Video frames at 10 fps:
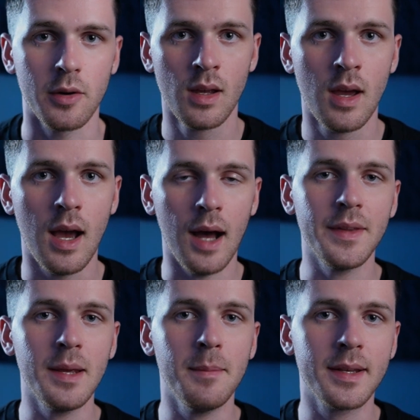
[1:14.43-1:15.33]
And the
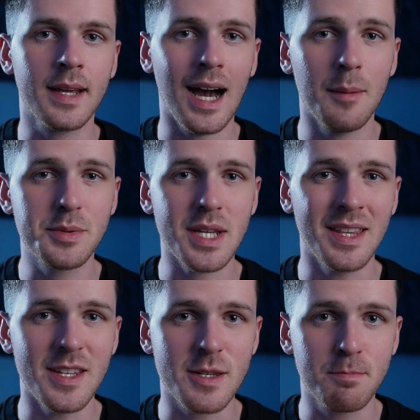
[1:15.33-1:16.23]
mid caps in this
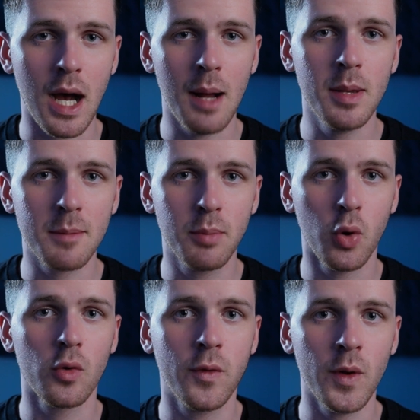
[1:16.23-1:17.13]
public
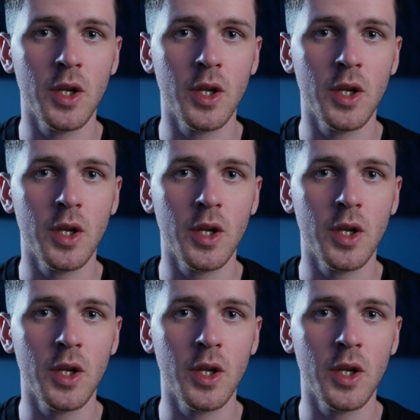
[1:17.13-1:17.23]
portfolio